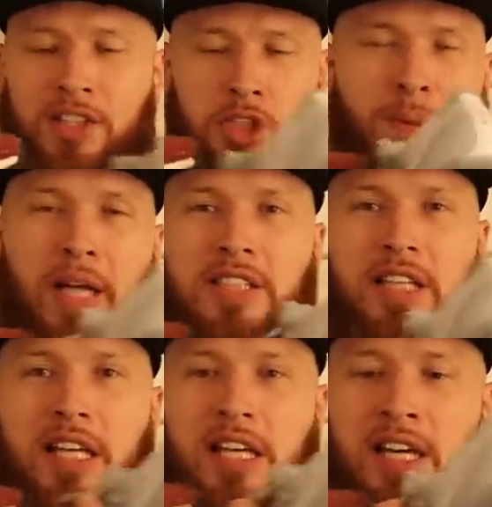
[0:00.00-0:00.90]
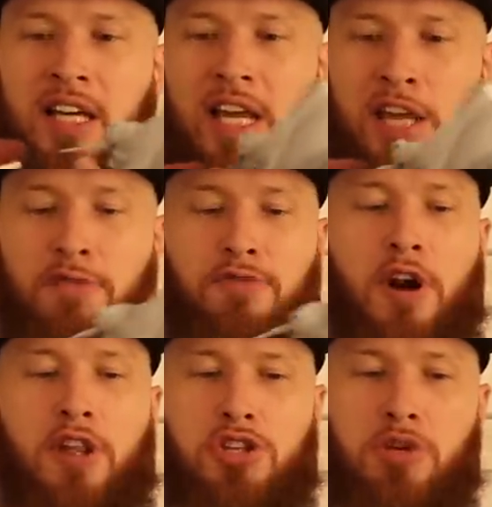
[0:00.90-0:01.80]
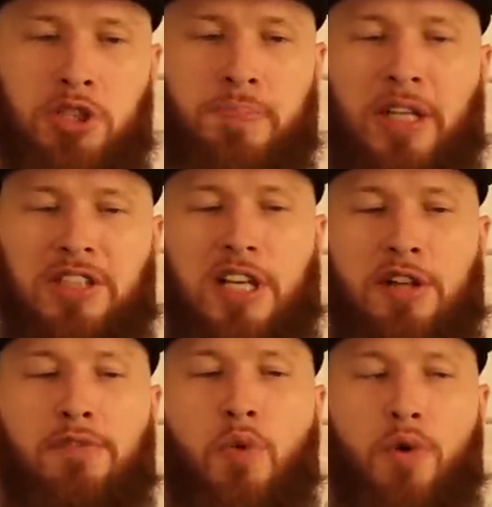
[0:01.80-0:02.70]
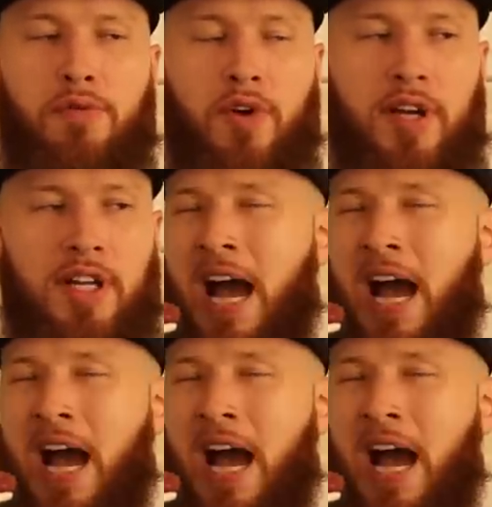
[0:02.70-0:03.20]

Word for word: especially in the front of the shoe, especially in the forefoot.